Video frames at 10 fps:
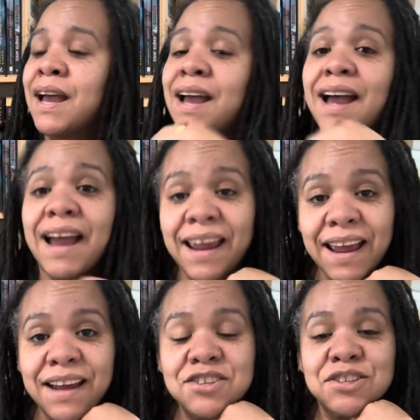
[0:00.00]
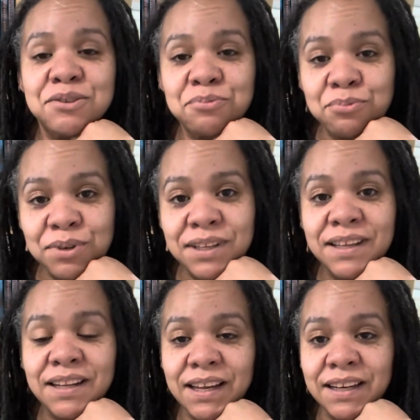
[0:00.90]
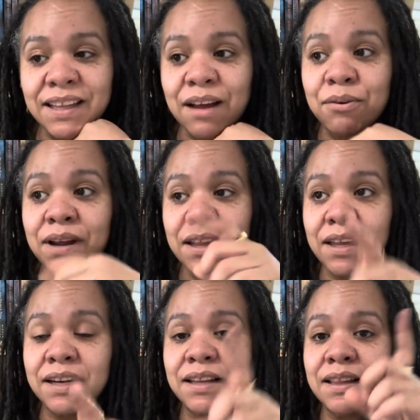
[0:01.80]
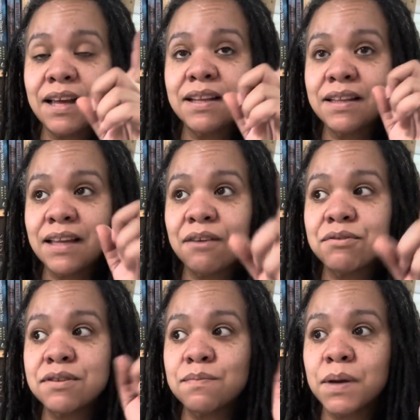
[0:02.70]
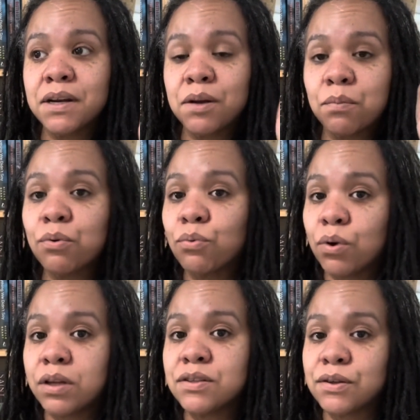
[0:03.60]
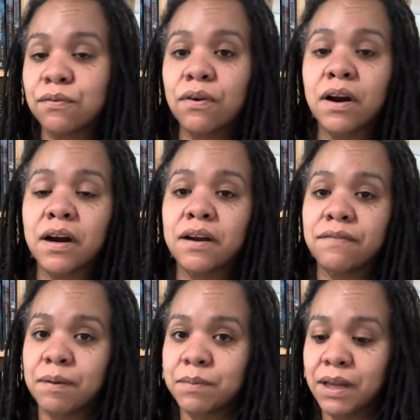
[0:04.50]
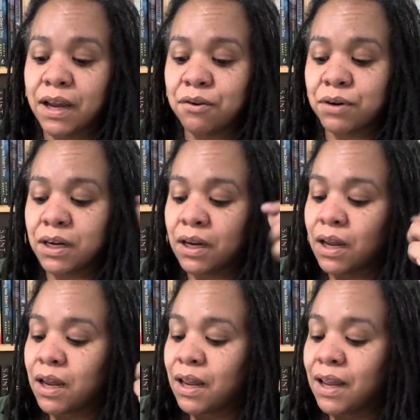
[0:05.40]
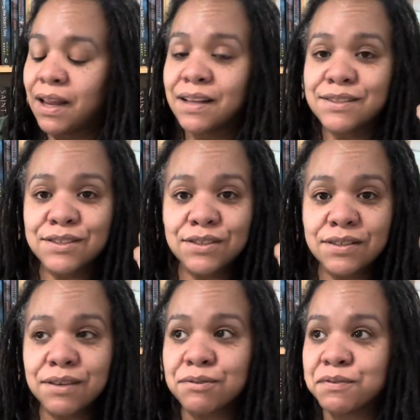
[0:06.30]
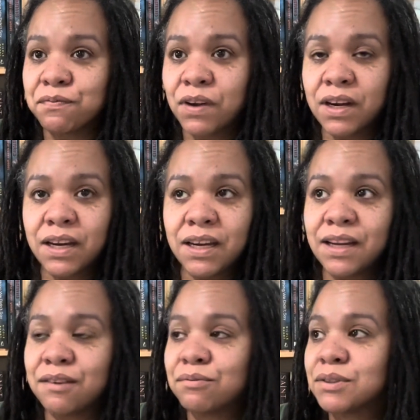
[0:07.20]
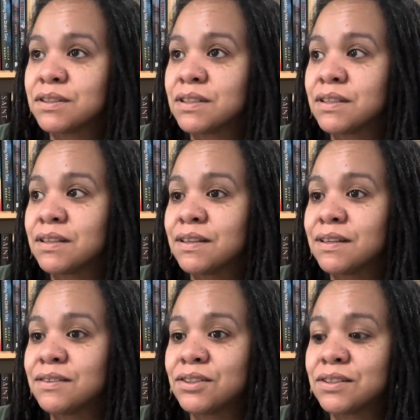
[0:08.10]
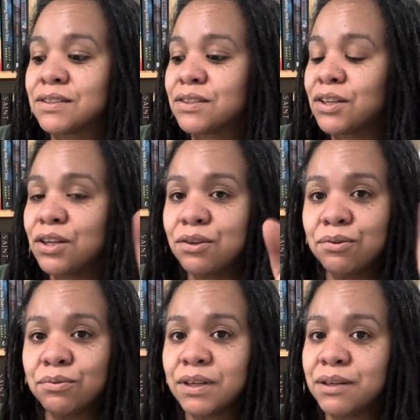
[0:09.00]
I actually really like that one. I think that one's my #1 so far of Emily Henry. It was funny. It was just cute.